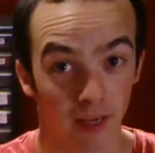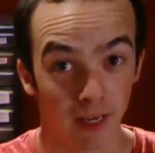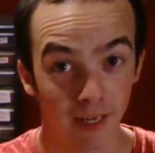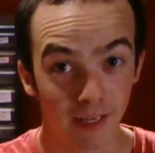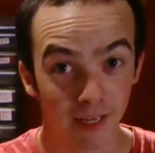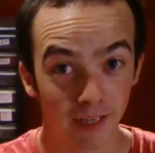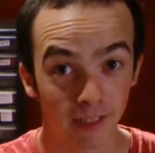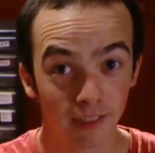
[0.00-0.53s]

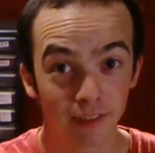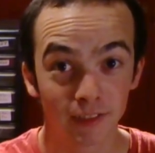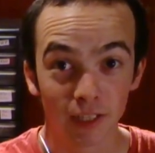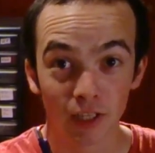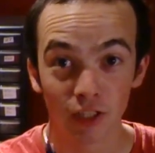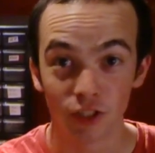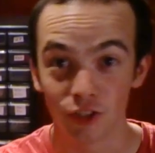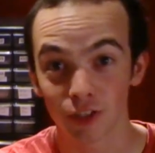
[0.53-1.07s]
Hey
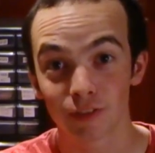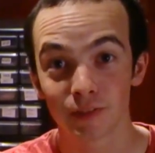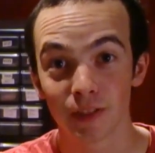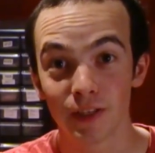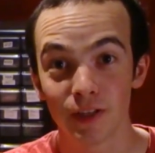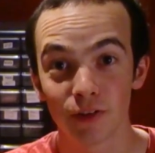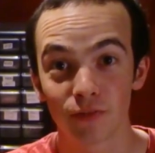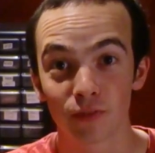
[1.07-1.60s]
guys,
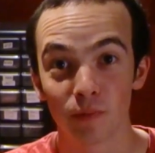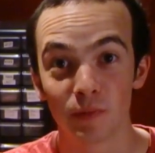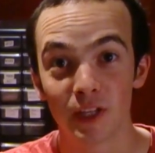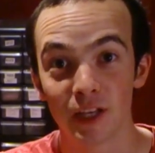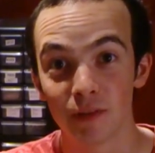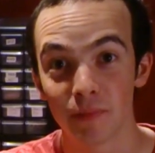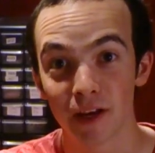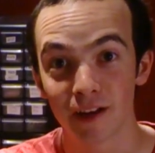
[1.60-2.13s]
Justin here from
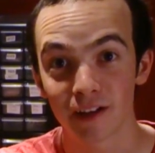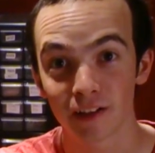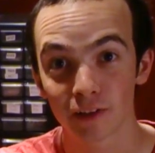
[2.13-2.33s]
Tinman